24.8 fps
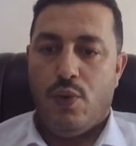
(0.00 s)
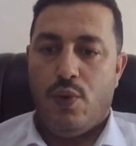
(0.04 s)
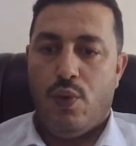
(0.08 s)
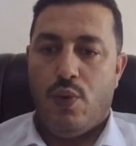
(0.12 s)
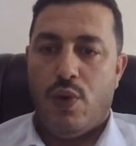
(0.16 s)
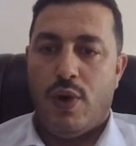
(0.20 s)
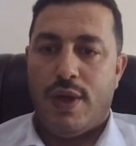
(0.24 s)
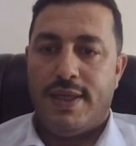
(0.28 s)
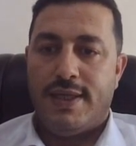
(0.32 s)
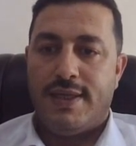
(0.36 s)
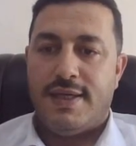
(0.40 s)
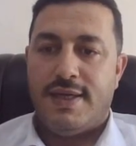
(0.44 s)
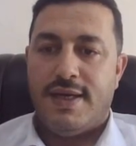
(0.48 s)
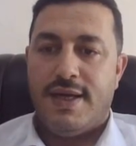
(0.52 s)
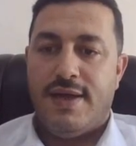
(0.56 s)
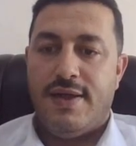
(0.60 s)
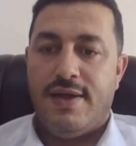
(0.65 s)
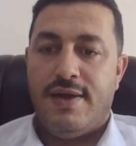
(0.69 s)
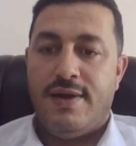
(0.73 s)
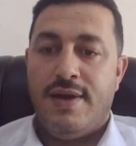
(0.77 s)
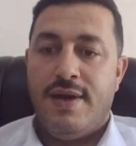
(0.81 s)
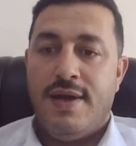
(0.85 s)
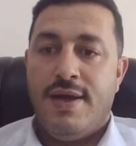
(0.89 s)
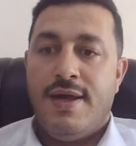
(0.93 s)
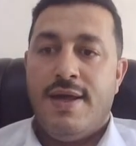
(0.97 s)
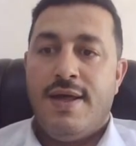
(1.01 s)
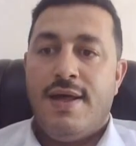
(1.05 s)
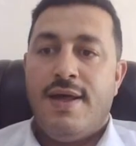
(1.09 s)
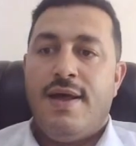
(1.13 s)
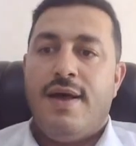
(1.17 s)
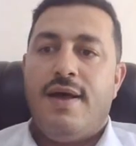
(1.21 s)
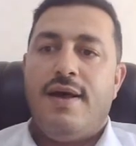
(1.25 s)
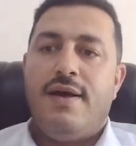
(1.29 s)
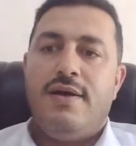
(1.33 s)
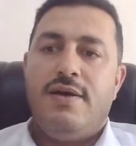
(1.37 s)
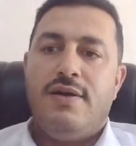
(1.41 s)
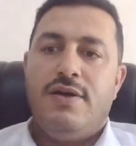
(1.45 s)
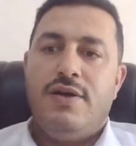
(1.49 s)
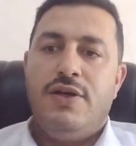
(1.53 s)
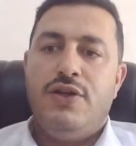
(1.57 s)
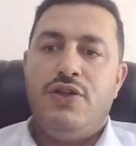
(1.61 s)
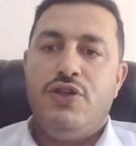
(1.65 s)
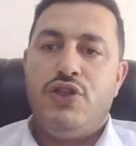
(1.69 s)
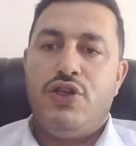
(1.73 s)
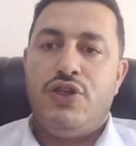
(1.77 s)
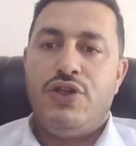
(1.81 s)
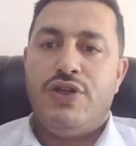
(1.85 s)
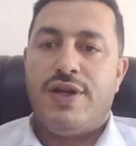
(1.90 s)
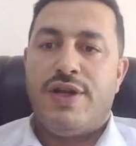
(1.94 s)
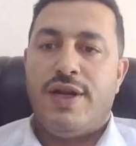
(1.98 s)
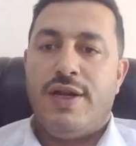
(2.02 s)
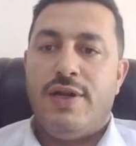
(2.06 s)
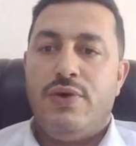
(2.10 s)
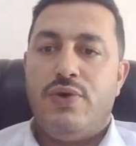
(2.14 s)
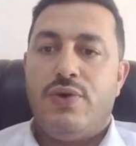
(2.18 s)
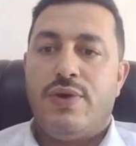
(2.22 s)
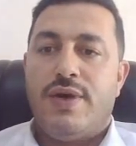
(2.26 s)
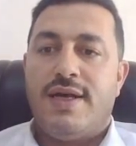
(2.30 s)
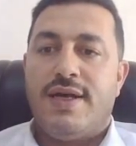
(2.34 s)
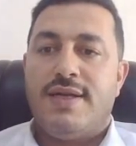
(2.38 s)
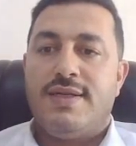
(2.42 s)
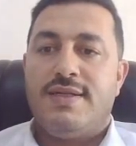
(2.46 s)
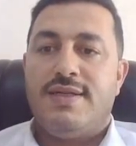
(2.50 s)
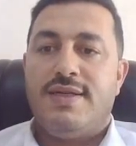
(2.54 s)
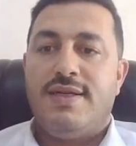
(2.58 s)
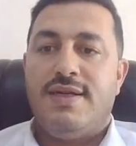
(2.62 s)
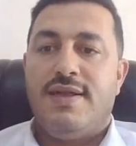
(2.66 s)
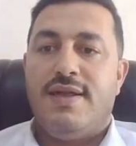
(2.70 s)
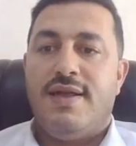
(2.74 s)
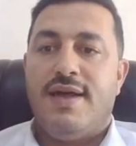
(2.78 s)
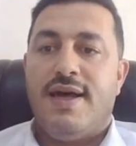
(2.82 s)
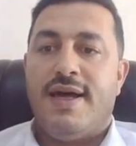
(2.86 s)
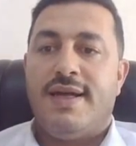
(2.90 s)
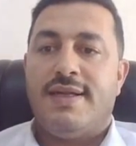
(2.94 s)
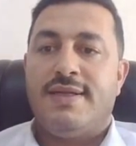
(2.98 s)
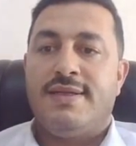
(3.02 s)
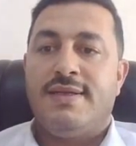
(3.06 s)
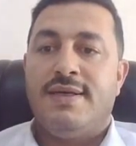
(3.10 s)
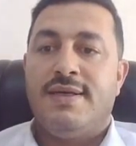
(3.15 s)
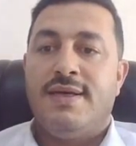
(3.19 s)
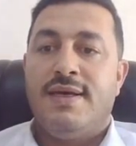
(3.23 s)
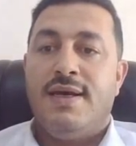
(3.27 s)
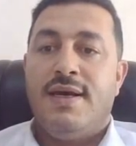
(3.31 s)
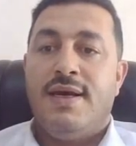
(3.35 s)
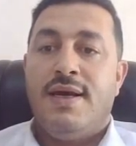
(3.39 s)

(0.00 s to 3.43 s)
what other, in general, you can see that